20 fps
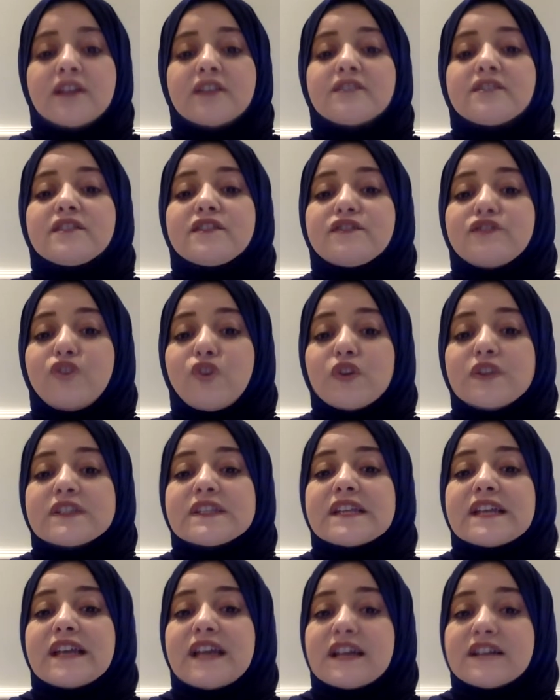the
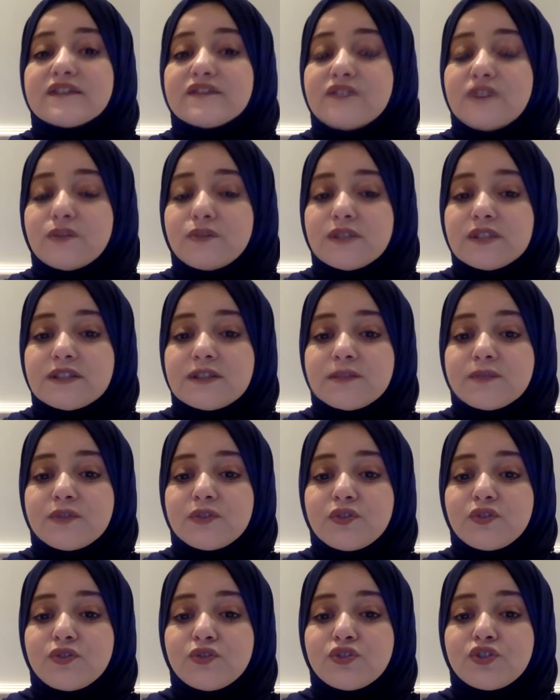voicing and vowel
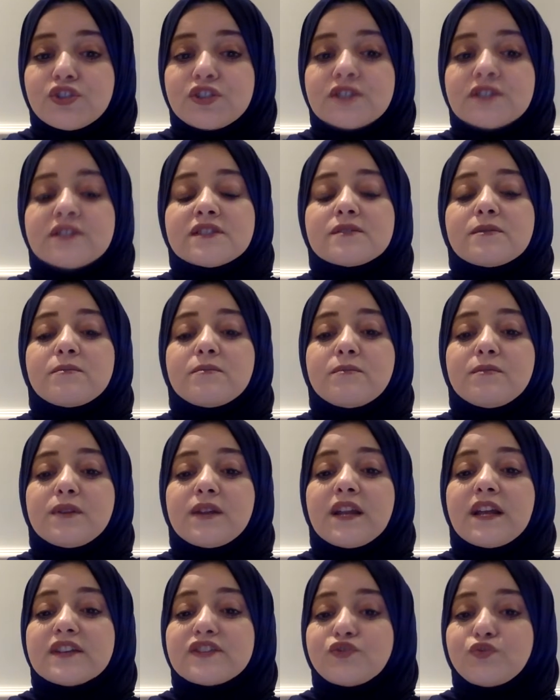substitutions,
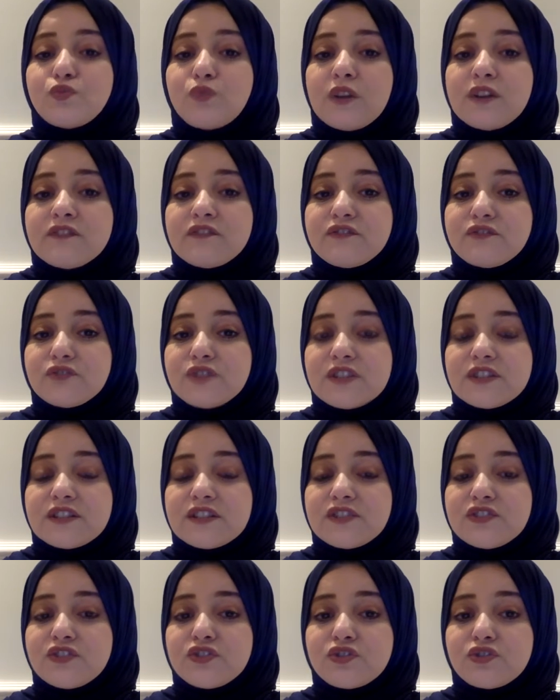plus 1
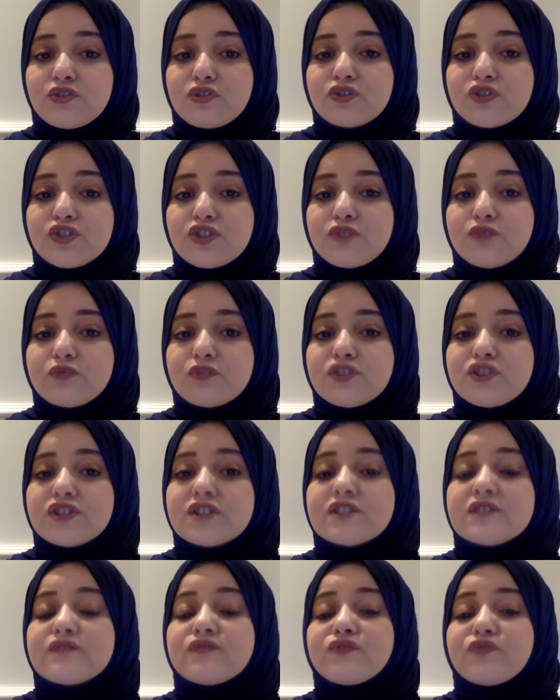phonetic distortion, which is
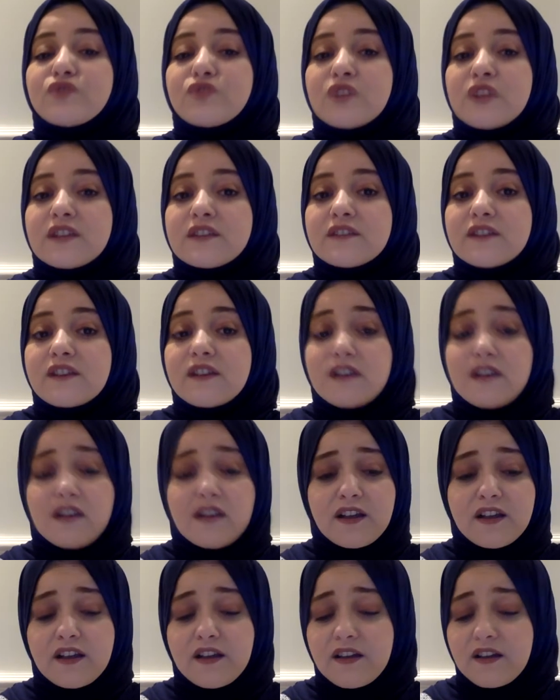phonetic
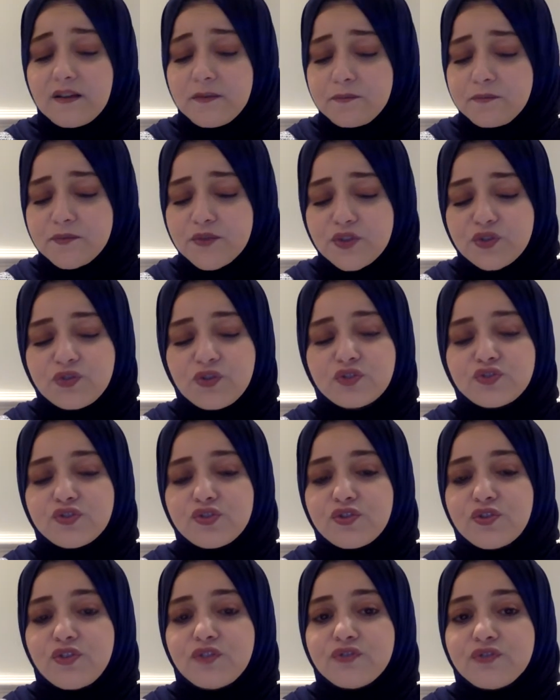
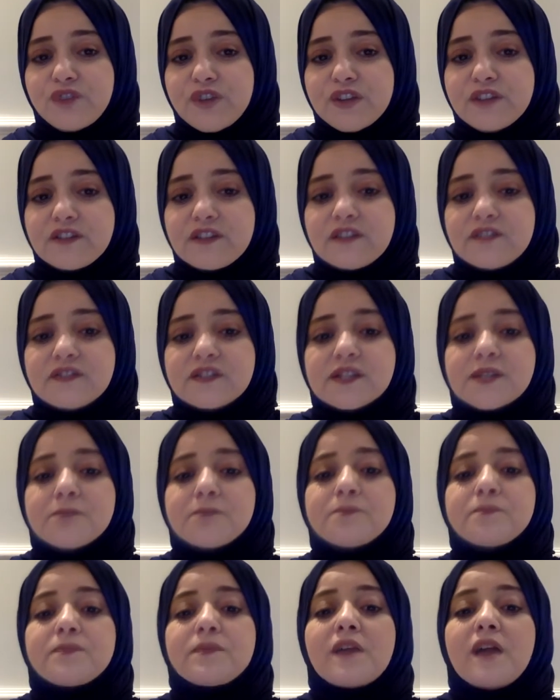distortion of fricatives,
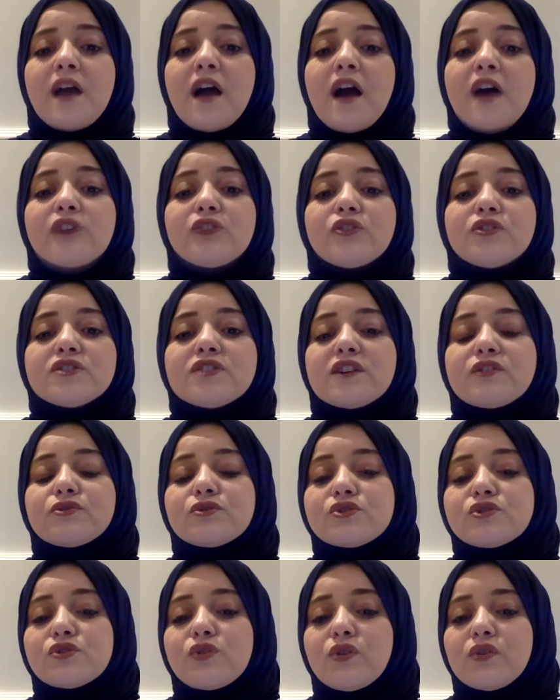occurred
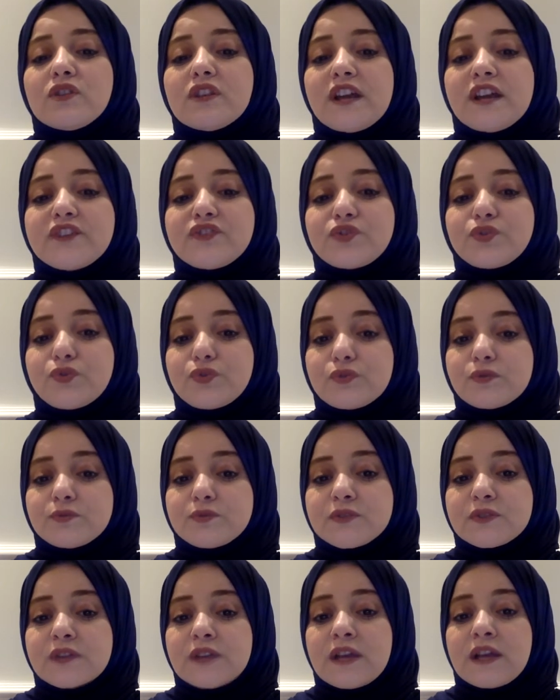across all age
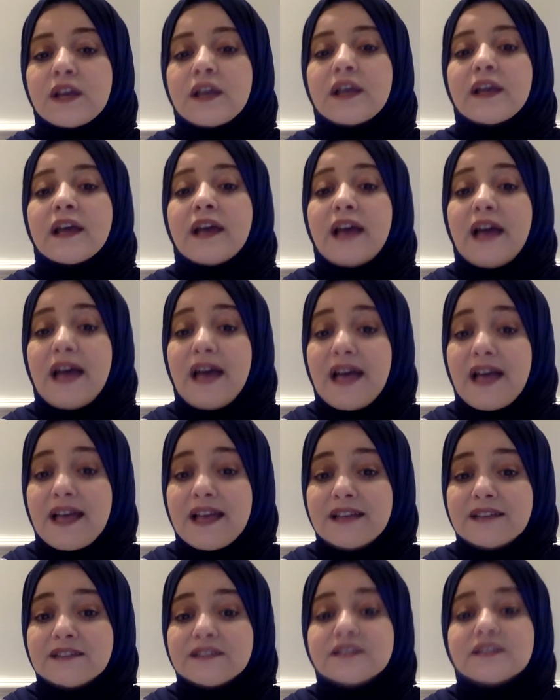groups
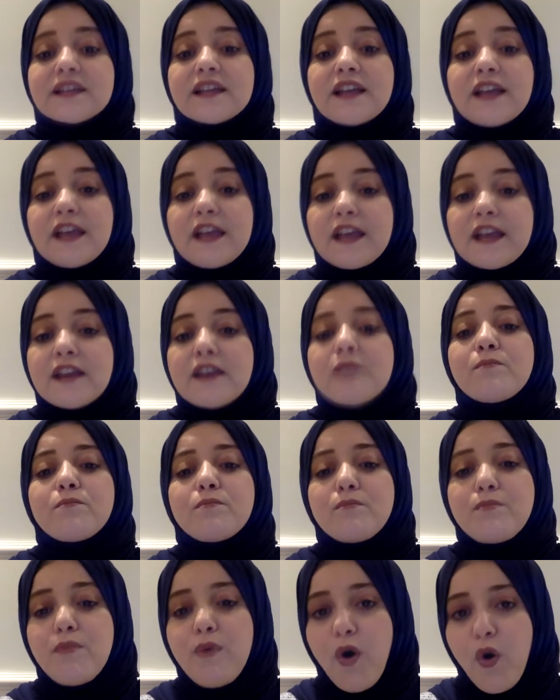and in
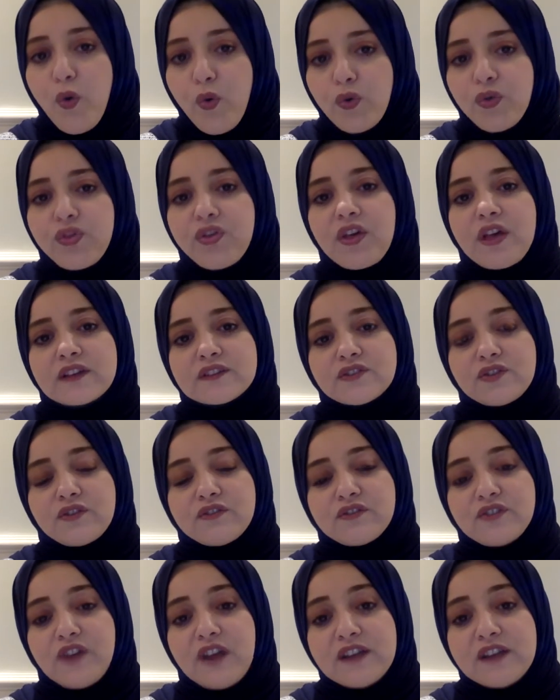both cutoff
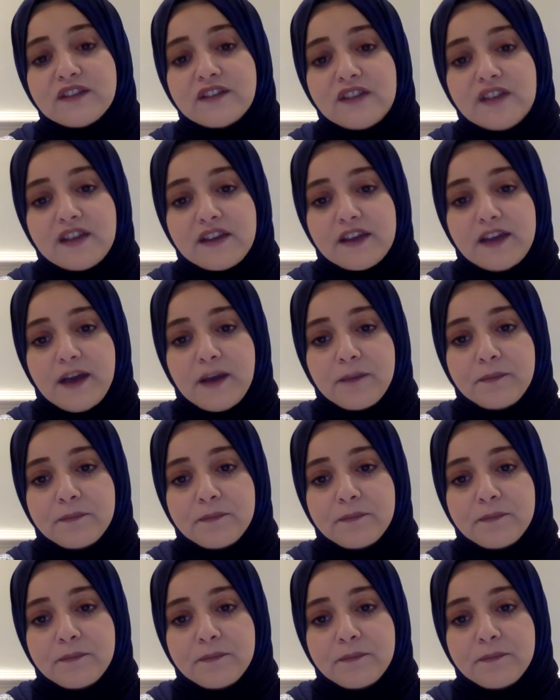criteria.